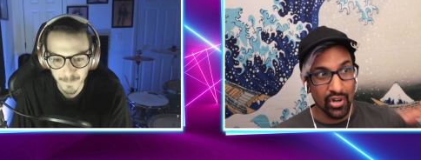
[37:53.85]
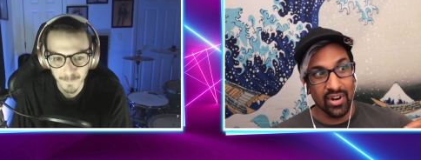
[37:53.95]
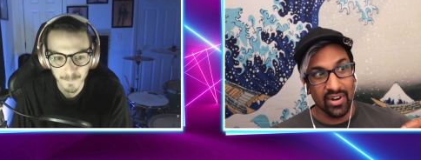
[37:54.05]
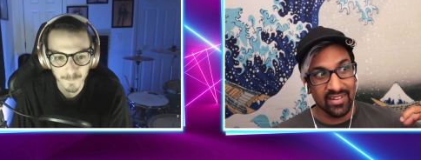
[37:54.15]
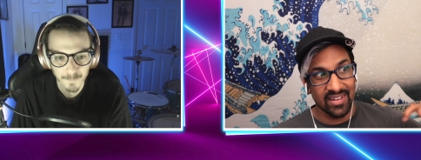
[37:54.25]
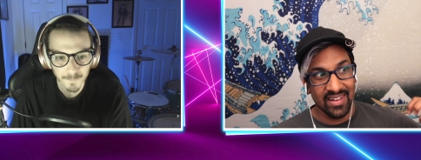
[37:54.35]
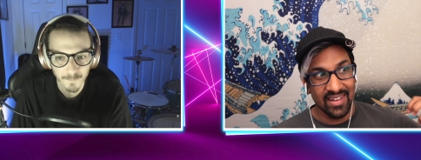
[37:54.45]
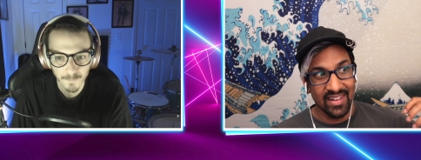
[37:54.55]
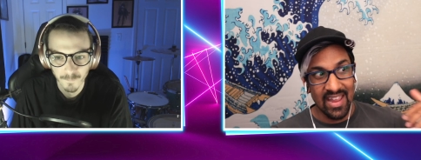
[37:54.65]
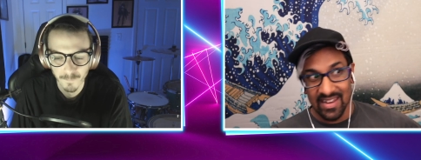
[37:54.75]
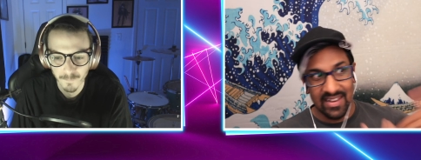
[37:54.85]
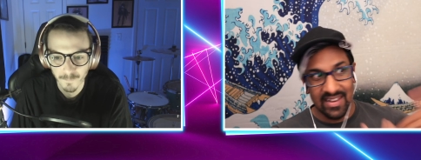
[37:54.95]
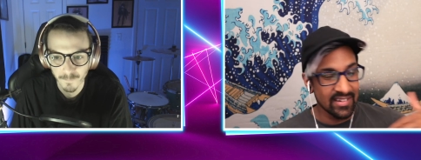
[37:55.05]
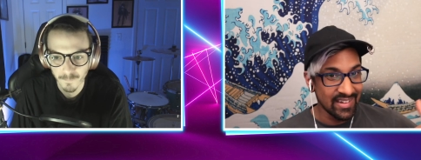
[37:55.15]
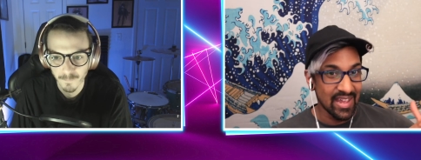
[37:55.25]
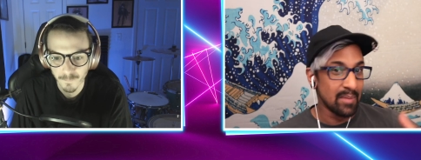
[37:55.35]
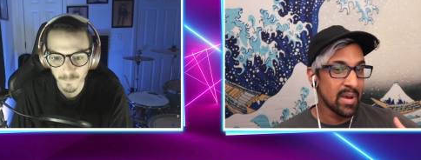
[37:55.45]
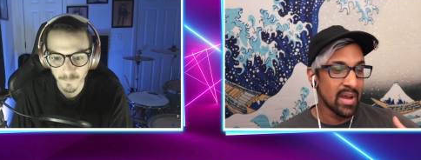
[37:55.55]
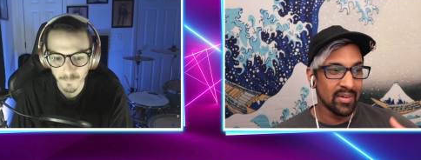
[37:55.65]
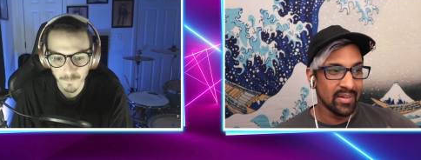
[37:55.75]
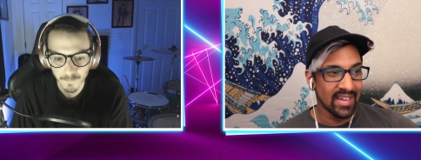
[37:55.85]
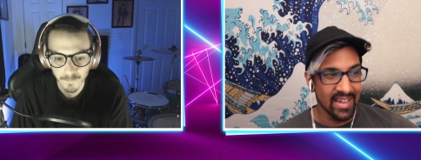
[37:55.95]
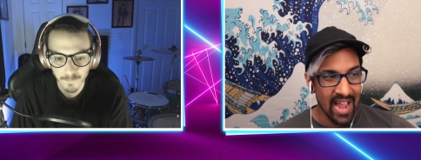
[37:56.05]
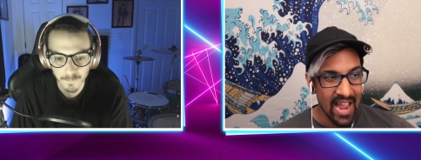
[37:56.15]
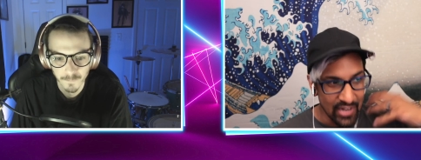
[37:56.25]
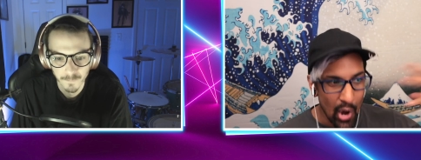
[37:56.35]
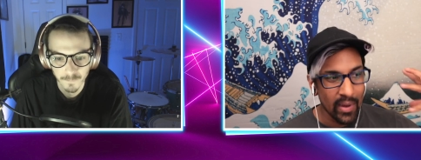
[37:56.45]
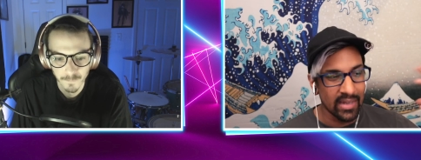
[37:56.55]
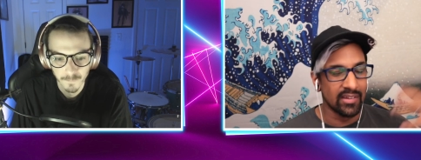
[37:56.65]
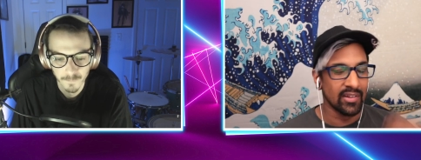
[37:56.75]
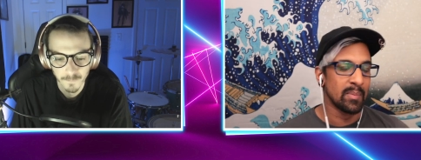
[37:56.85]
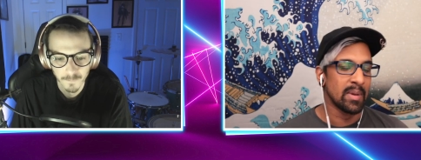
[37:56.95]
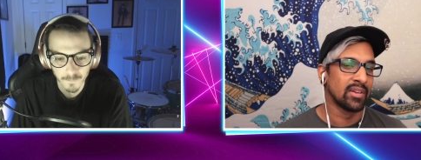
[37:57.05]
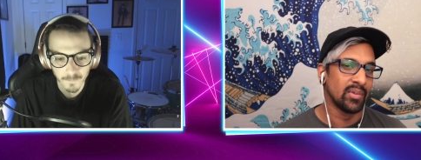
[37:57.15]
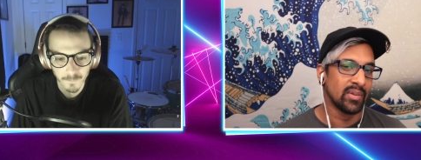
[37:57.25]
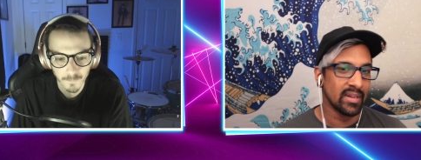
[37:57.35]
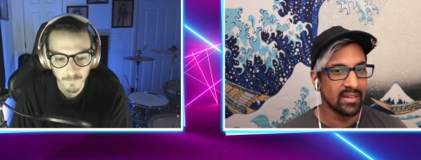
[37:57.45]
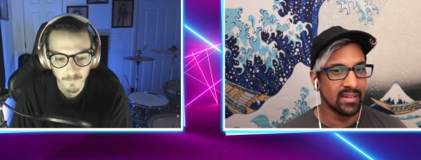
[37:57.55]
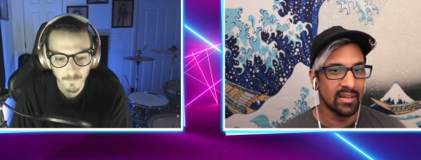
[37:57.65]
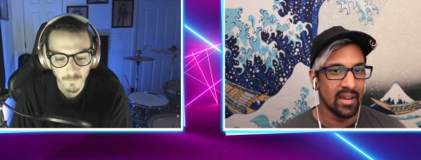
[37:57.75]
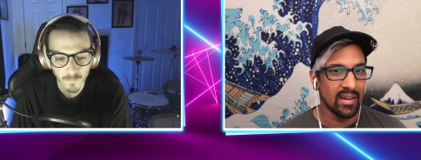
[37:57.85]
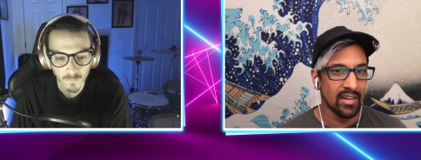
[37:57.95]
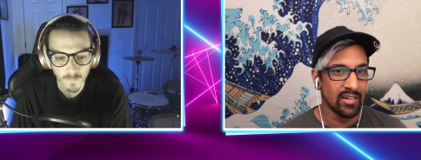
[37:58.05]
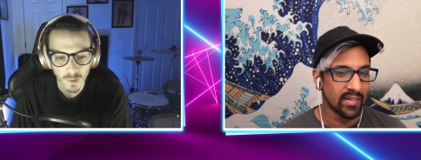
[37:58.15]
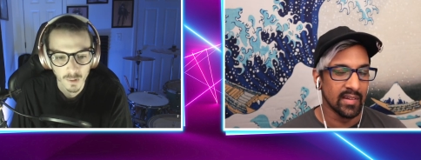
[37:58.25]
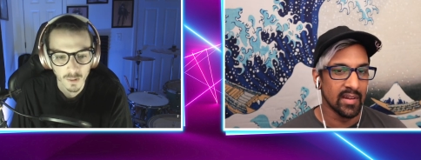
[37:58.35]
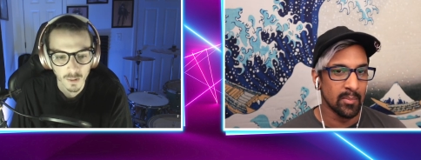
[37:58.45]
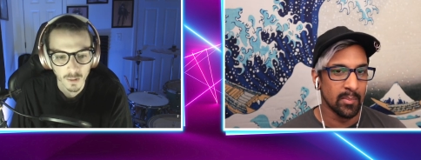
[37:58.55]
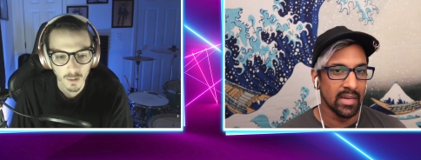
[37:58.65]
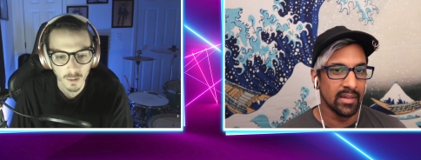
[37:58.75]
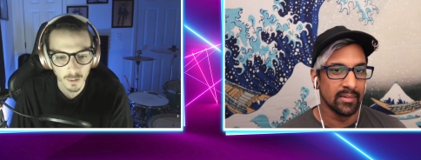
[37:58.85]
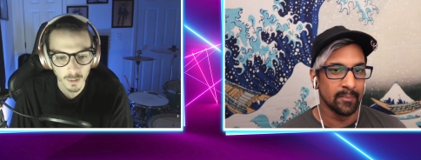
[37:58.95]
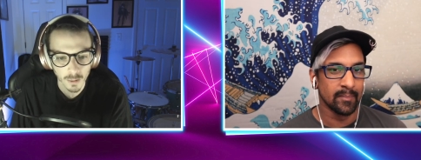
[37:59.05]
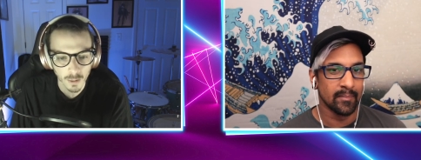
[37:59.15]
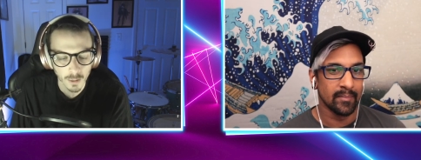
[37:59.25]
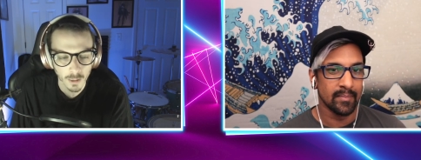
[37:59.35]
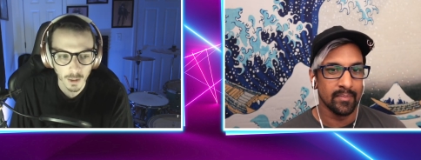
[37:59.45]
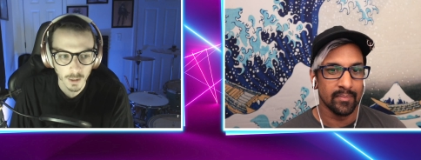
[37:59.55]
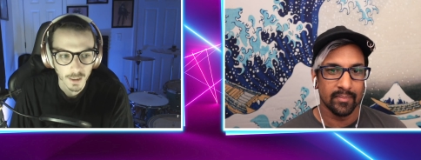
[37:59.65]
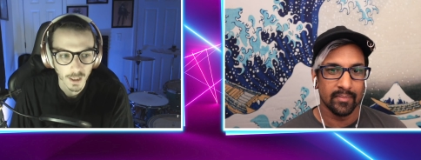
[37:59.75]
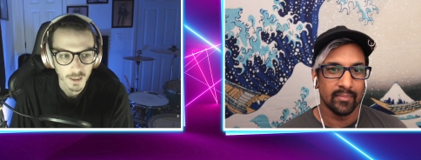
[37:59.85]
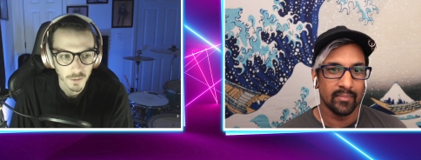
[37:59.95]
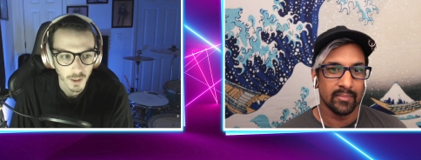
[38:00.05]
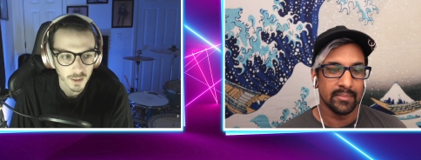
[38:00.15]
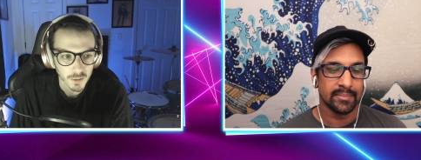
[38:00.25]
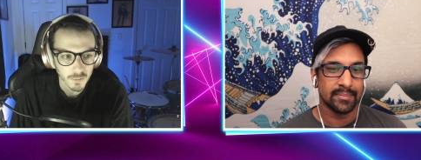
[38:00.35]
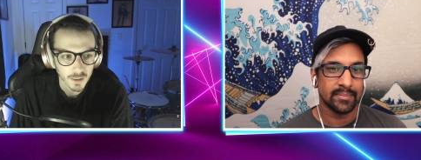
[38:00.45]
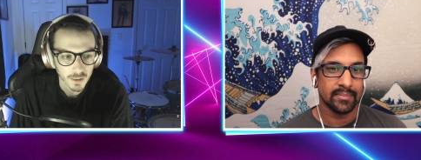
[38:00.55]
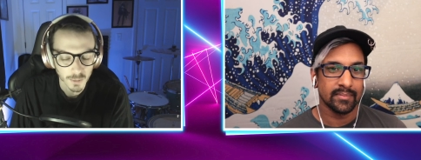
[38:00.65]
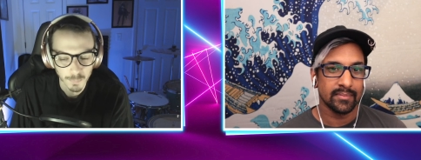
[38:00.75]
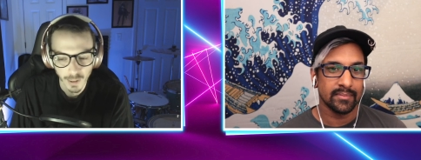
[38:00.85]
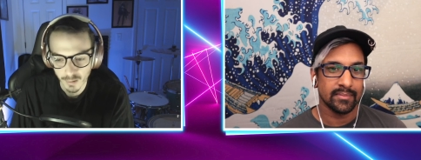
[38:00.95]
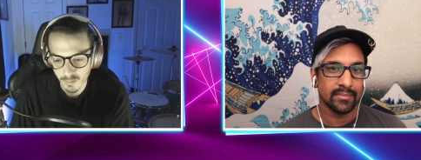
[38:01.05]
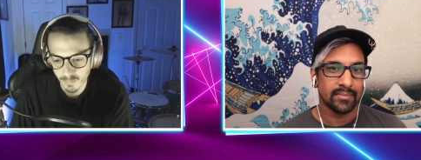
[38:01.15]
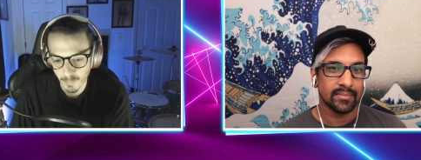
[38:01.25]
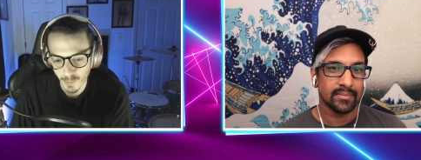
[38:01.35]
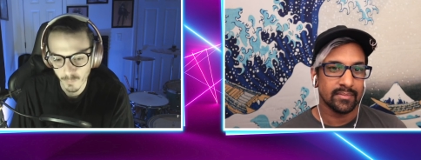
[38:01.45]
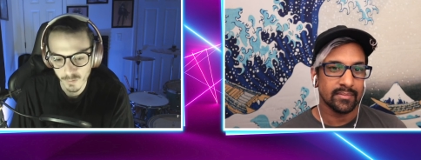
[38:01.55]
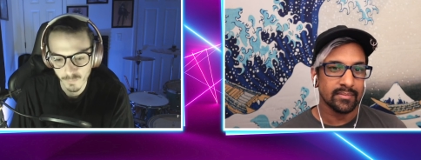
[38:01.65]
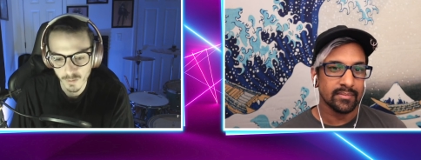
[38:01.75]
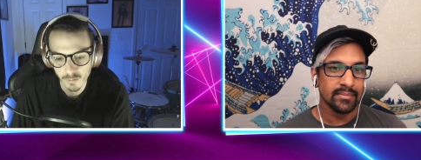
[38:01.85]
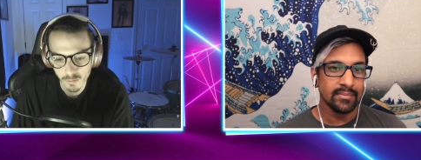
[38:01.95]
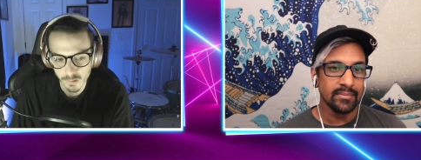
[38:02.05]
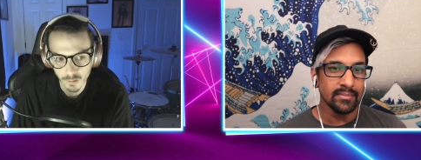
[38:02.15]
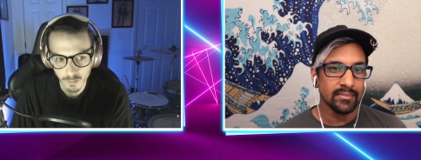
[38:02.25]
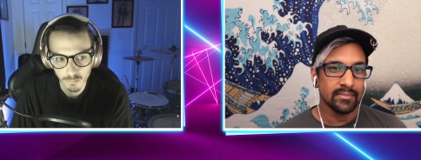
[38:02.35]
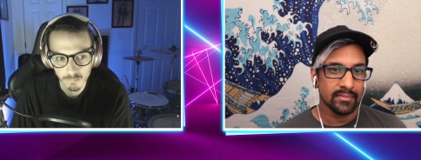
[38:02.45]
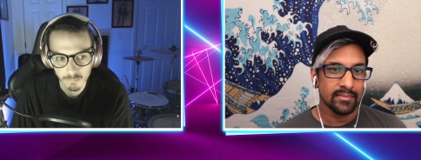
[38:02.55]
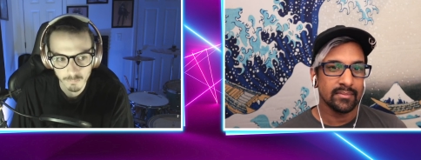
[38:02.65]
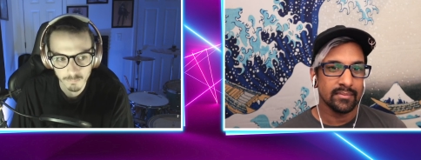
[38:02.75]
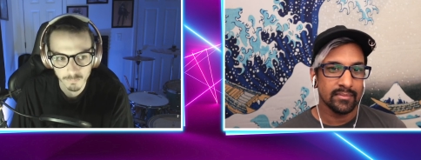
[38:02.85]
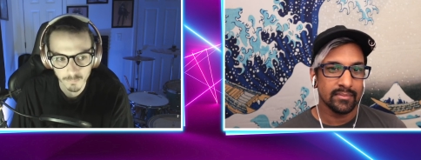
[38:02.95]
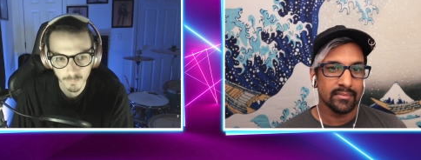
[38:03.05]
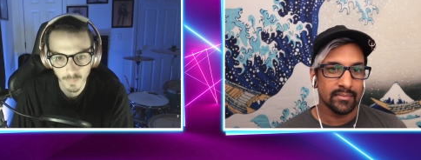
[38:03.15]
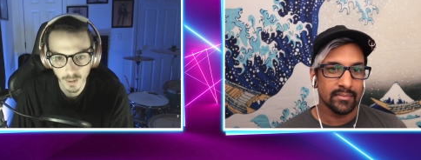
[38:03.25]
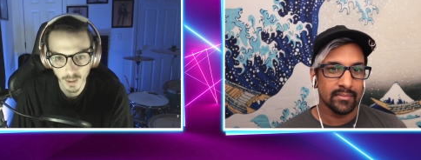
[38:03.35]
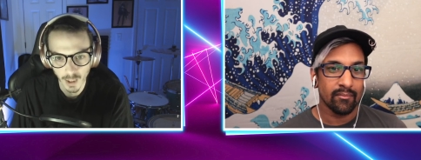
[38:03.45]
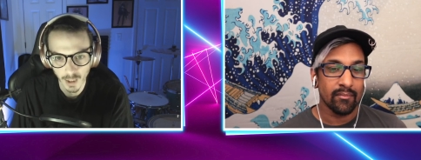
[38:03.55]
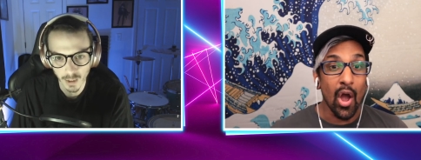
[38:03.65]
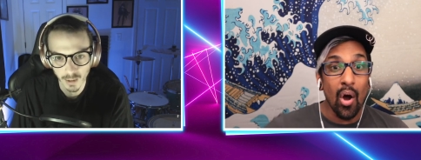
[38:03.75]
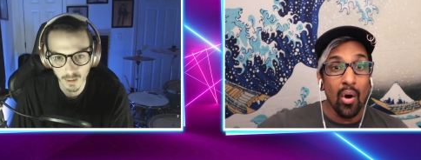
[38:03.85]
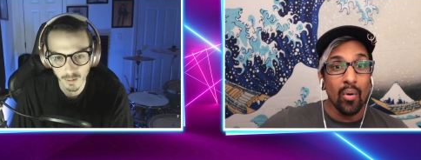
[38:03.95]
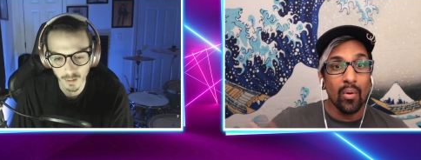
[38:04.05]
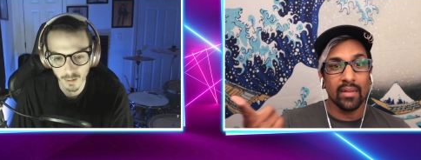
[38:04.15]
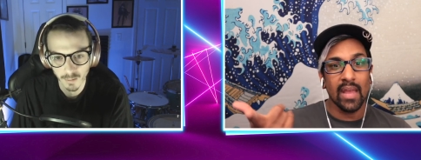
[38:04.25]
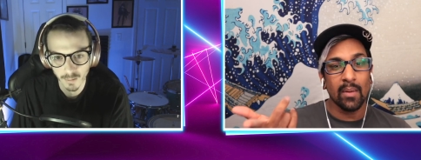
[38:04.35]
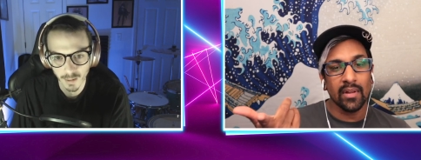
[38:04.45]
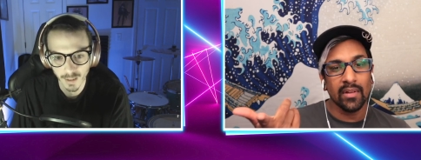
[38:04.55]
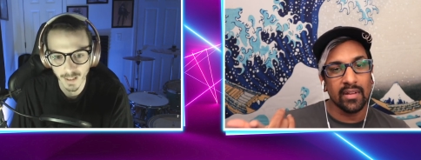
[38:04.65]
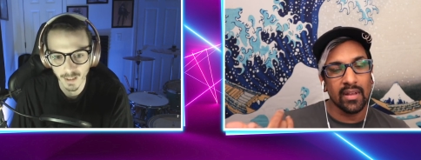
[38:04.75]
Speaker 1: hooked. And then Destiny came out. Like I know I need to go back to it and just sit down and beat it.
Speaker 2: Yeah, and, and you need to go back to Marvel's Avengers too,
Speaker 1: and oh, uh, that was on